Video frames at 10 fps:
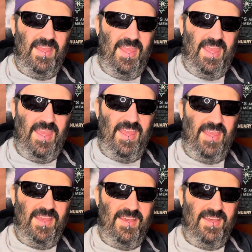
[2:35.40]

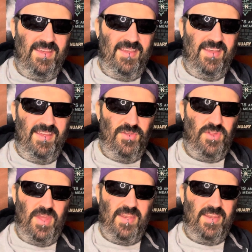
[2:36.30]
she
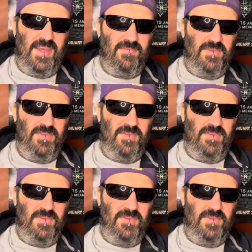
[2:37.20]
ended up